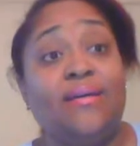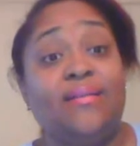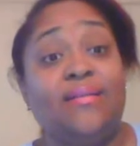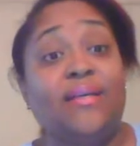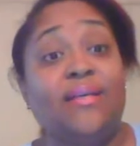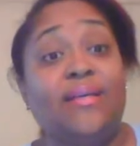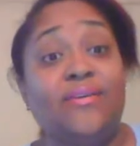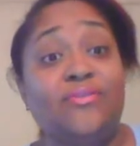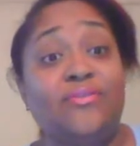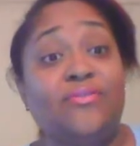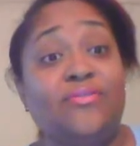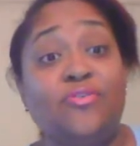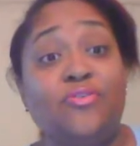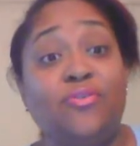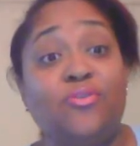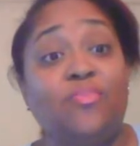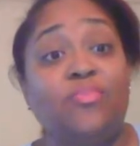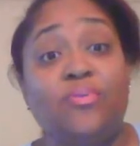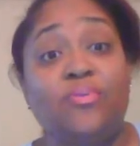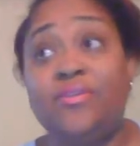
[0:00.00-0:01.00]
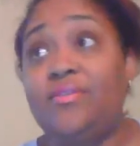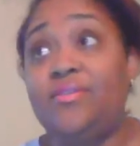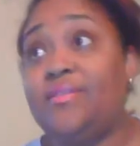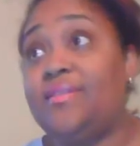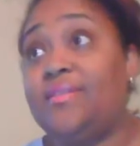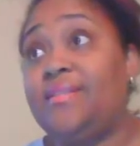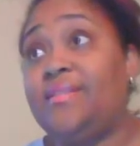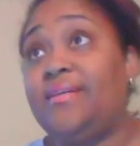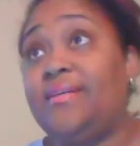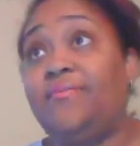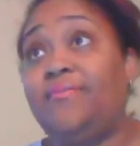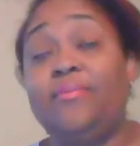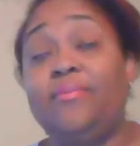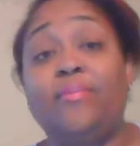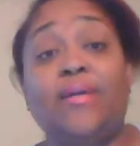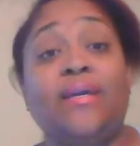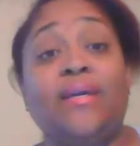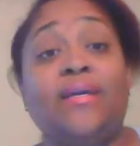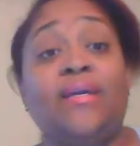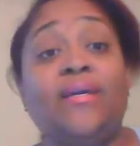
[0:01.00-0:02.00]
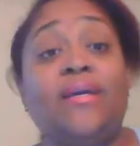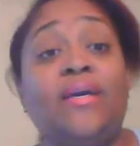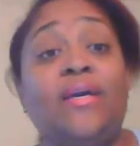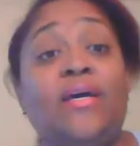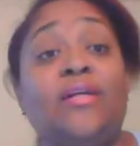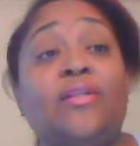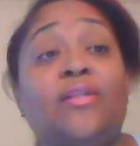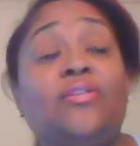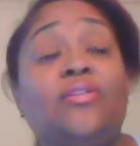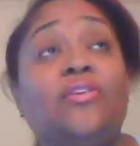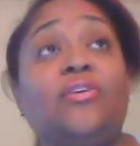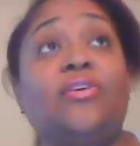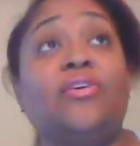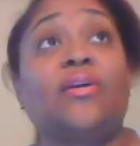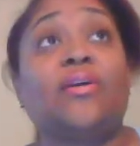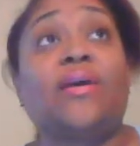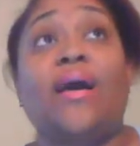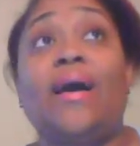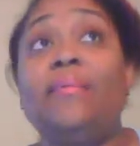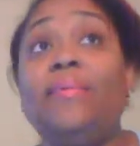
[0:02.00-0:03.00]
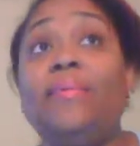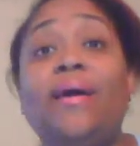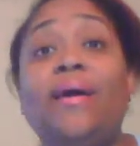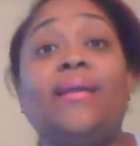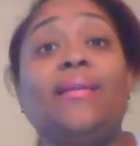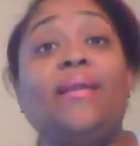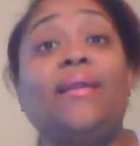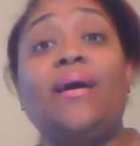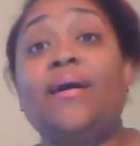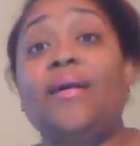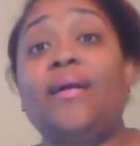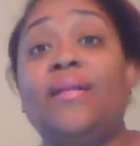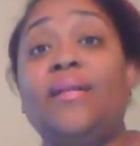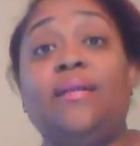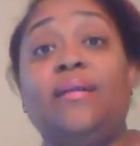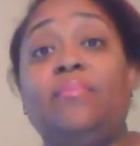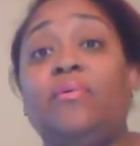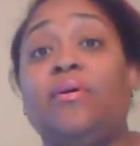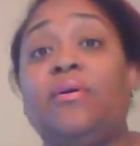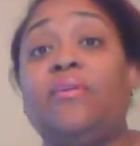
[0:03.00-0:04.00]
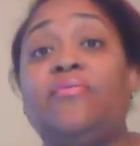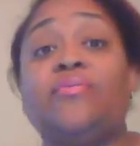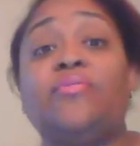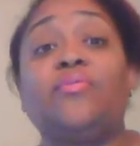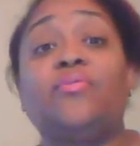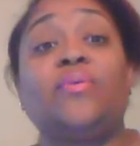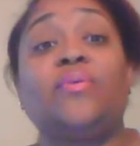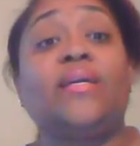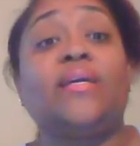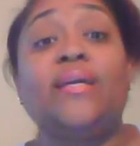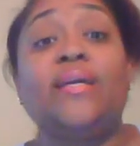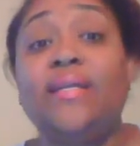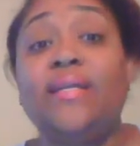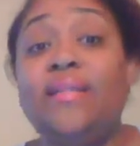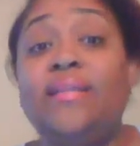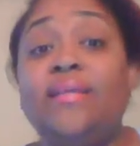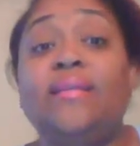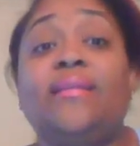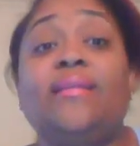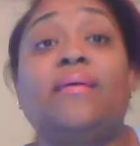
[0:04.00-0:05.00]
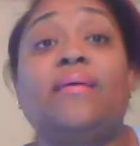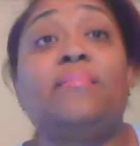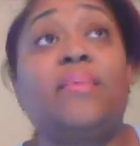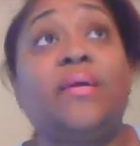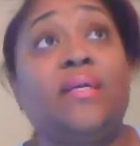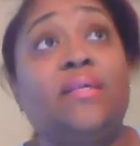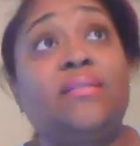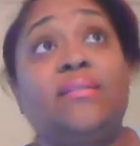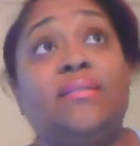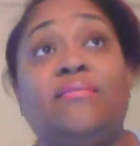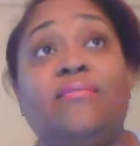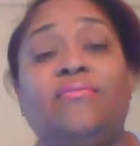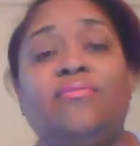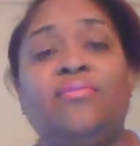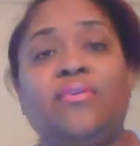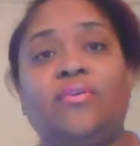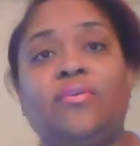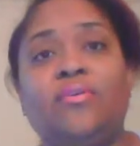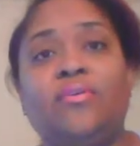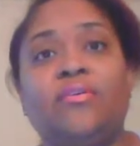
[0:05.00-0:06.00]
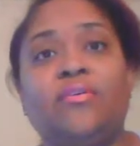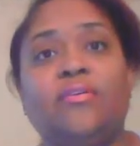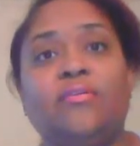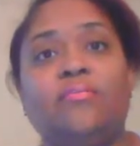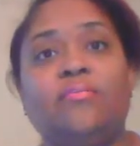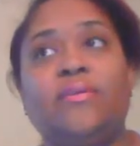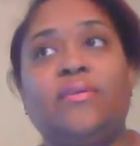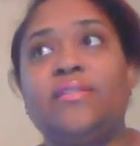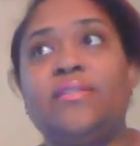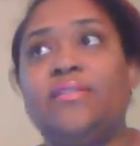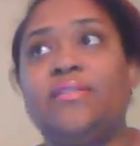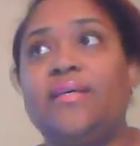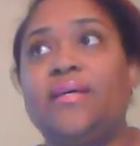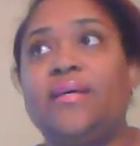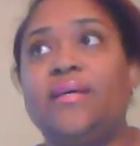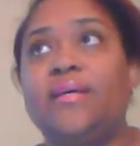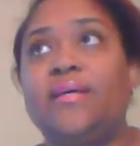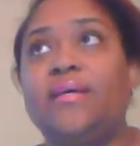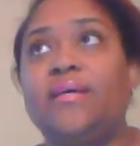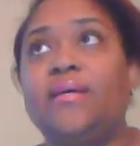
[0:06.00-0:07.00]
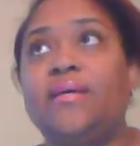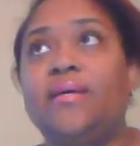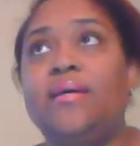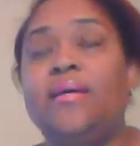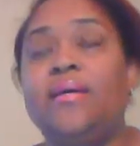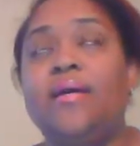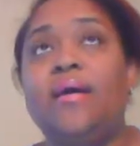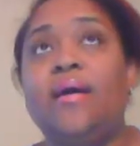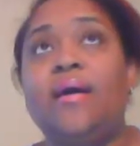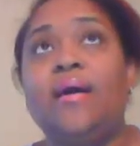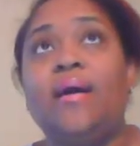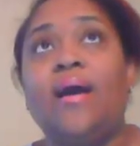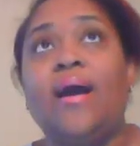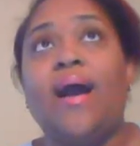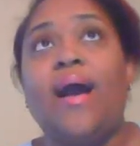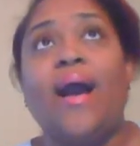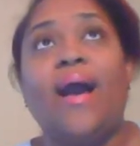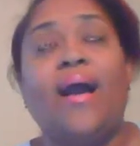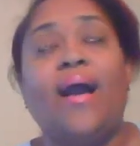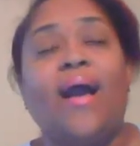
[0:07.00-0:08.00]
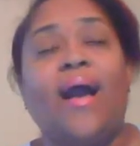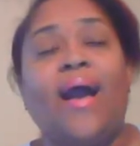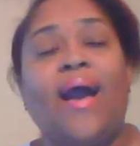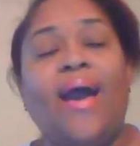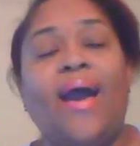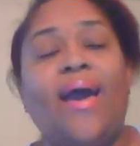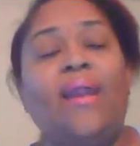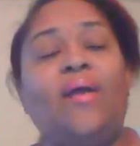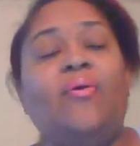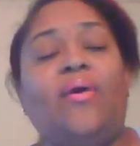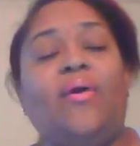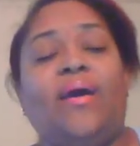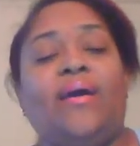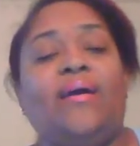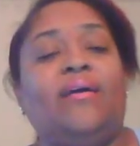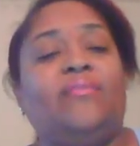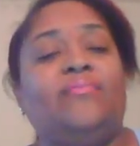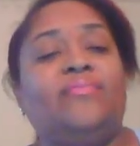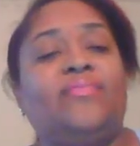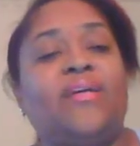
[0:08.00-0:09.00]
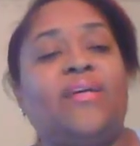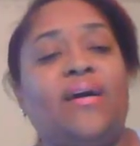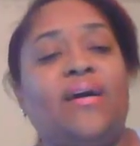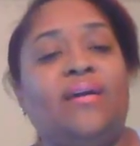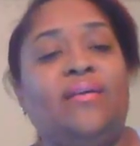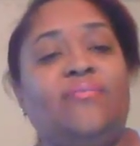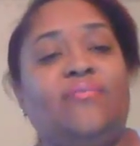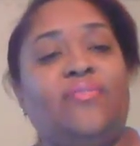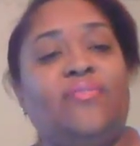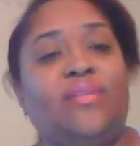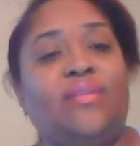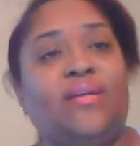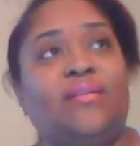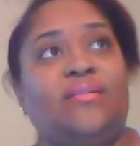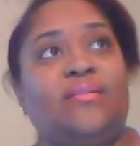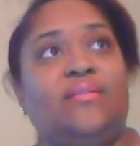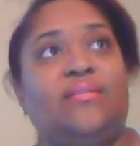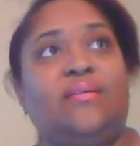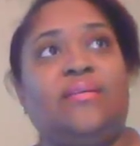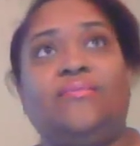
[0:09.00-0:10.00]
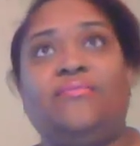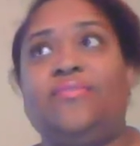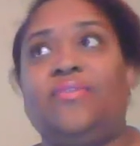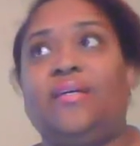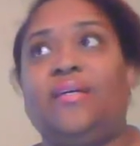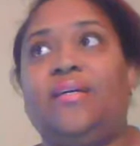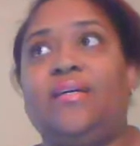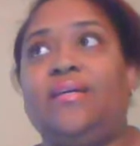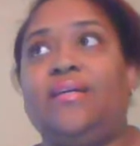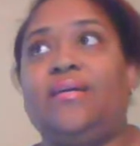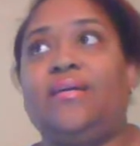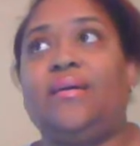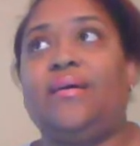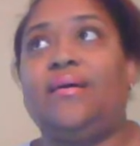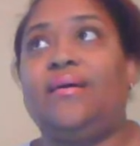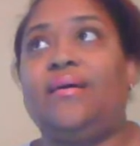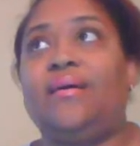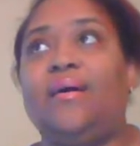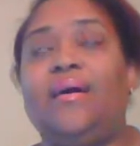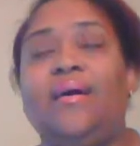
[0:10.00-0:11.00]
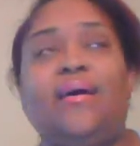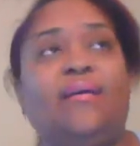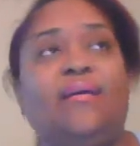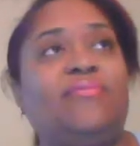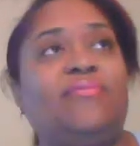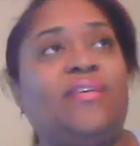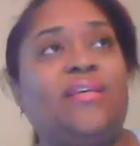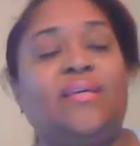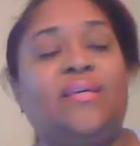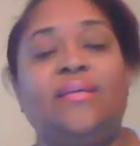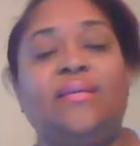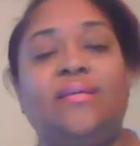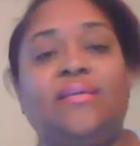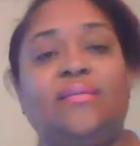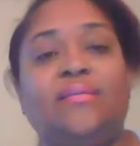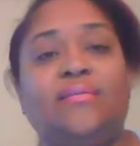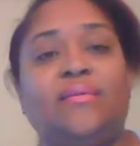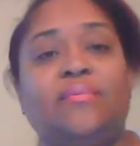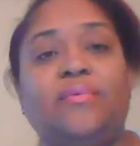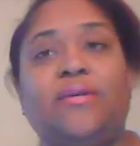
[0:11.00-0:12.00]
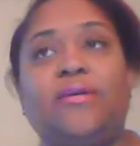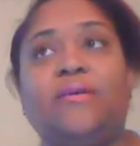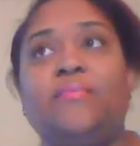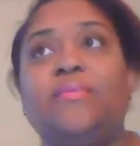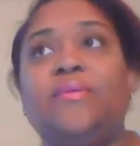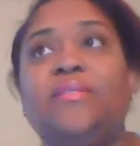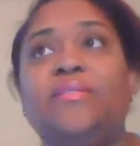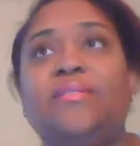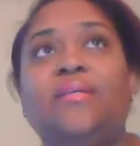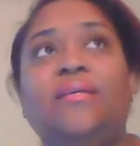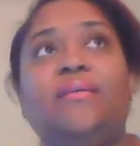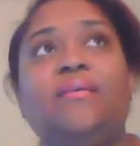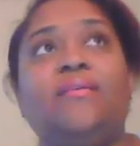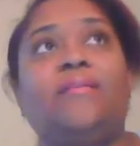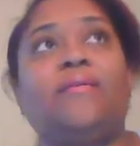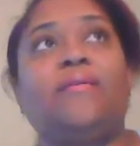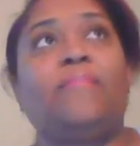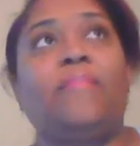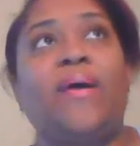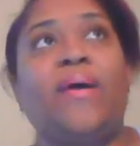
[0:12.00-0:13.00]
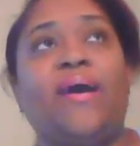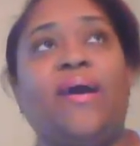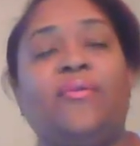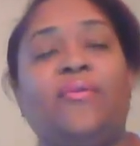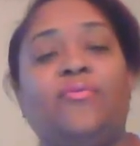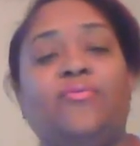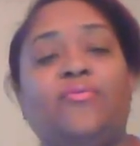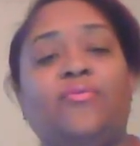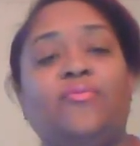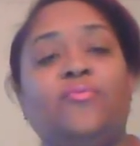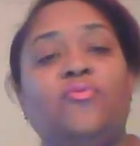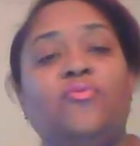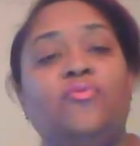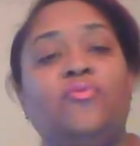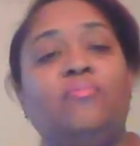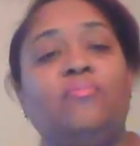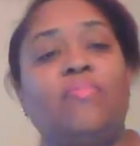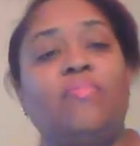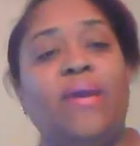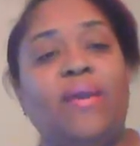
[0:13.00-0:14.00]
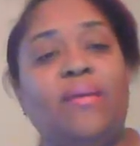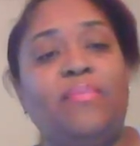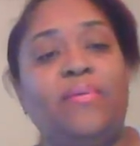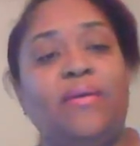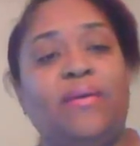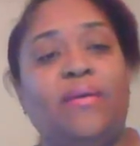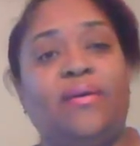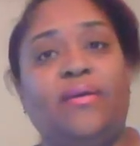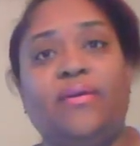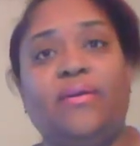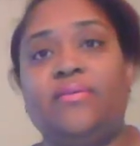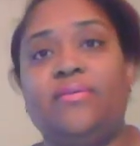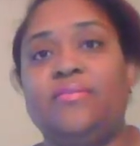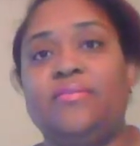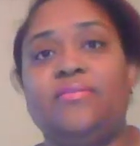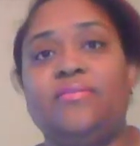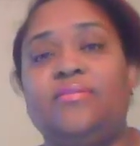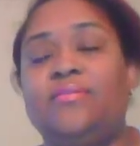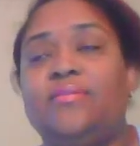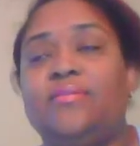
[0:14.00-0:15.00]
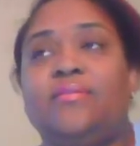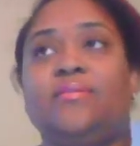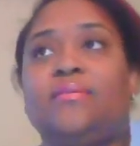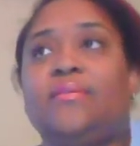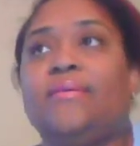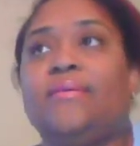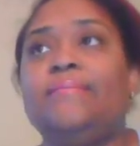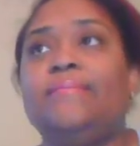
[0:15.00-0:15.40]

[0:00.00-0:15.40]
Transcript: They use toothbrushes and stuff. I'm like, look, I'm not knocking anybody for doing anything that makes them feel good, but it's like, I don't have time for that stuff. Like, I have kids. I'm not going to be sitting in the bathroom doing baby hairs. It's just,